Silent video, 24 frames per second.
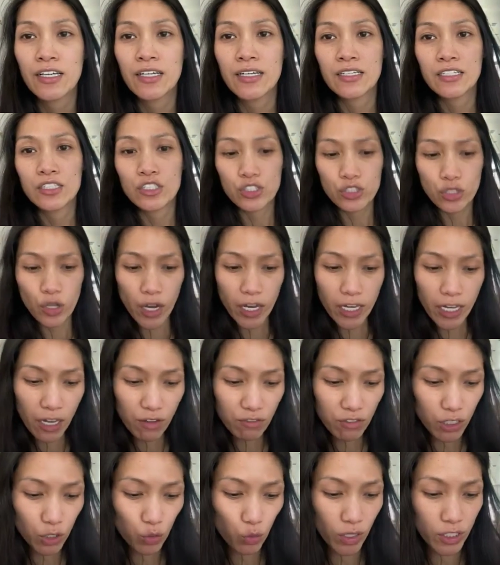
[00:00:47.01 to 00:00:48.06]
So I have
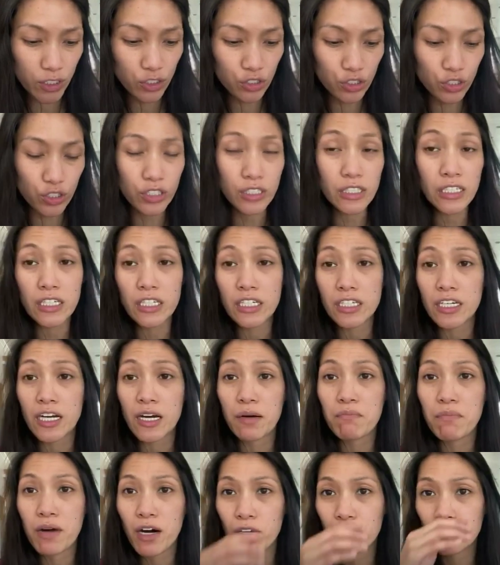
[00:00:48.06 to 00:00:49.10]
a question here
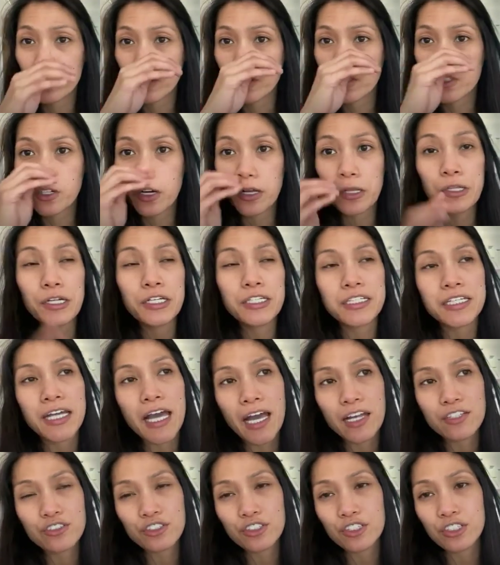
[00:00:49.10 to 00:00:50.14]
about colon
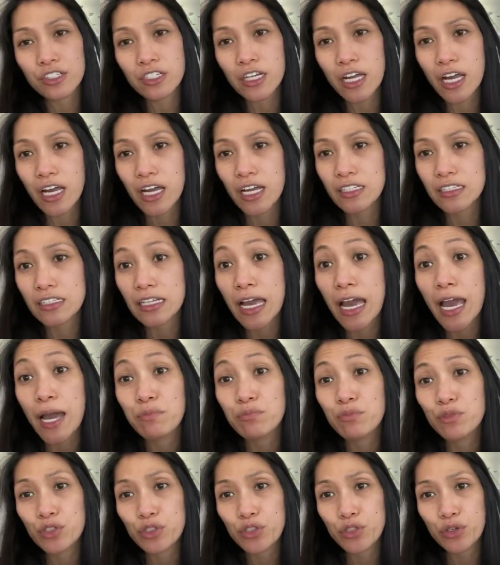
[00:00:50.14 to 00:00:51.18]
cancer and
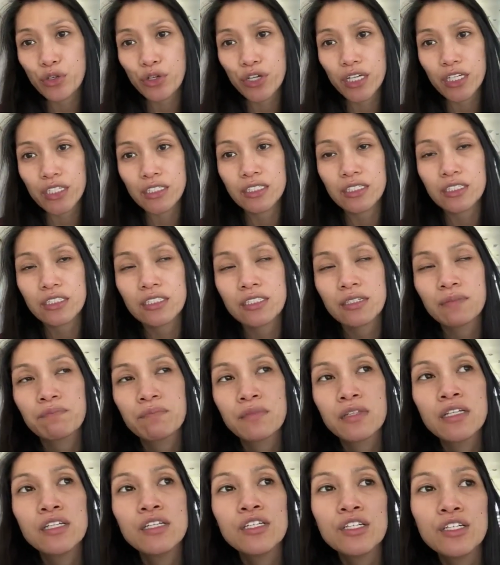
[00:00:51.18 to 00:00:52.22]
hemorrhoids.
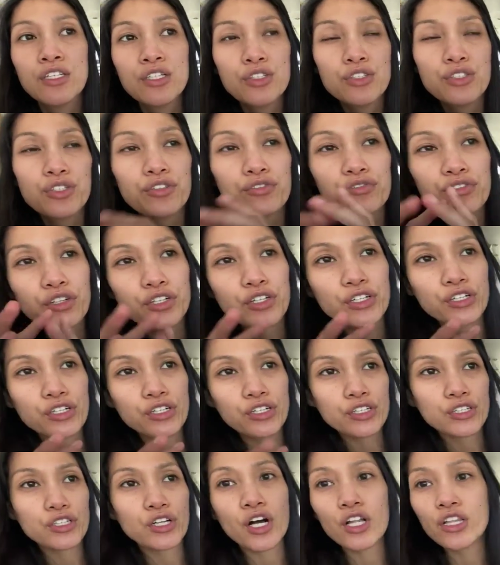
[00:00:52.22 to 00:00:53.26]
So
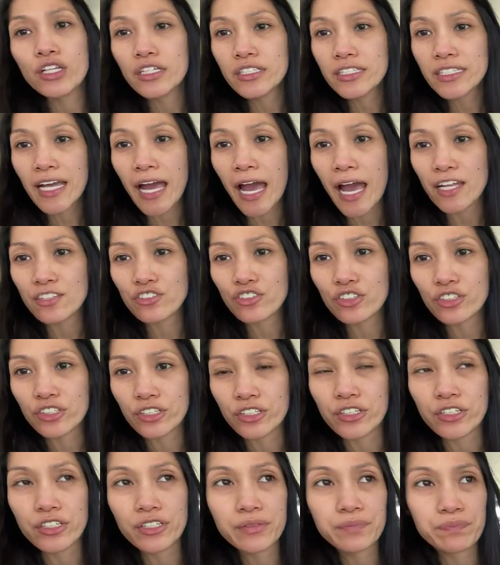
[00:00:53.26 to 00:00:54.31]
for colon
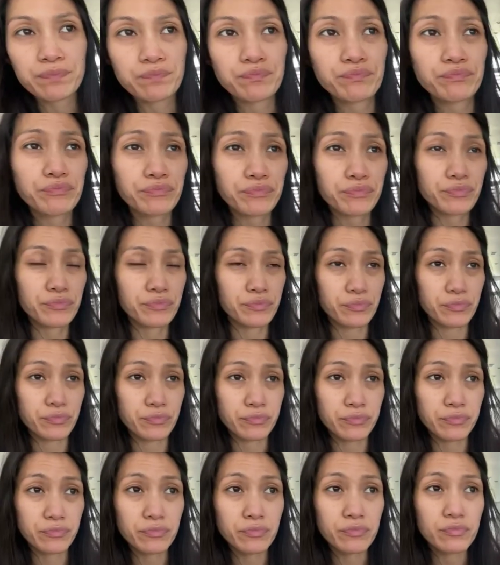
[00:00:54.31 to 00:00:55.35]
cancer,
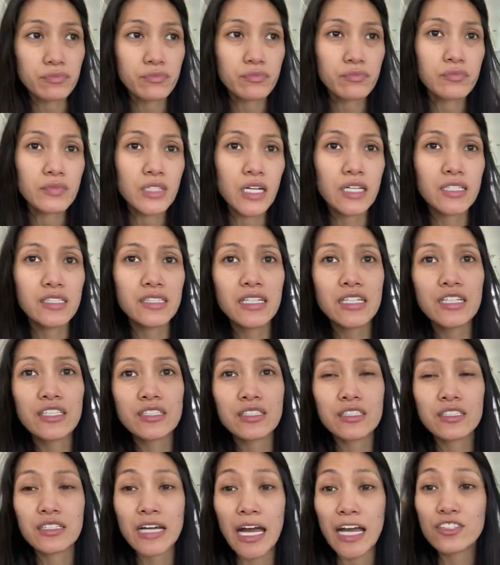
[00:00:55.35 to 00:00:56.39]
this
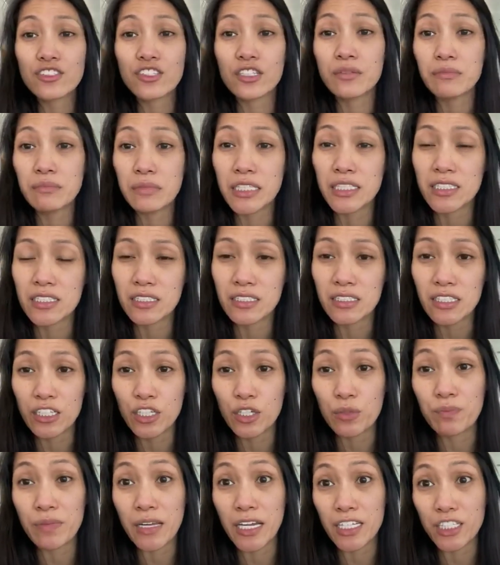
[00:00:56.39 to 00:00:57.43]
cancer means
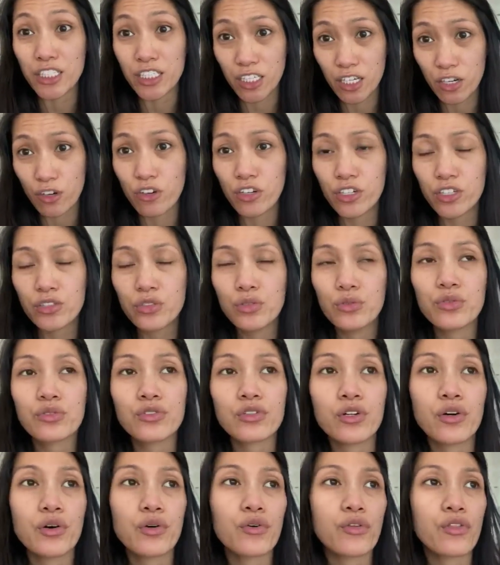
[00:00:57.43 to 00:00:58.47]
neoplasia or new
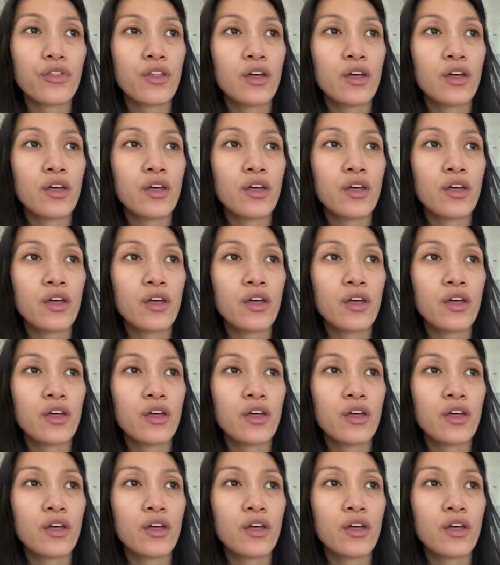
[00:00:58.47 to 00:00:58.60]
growth.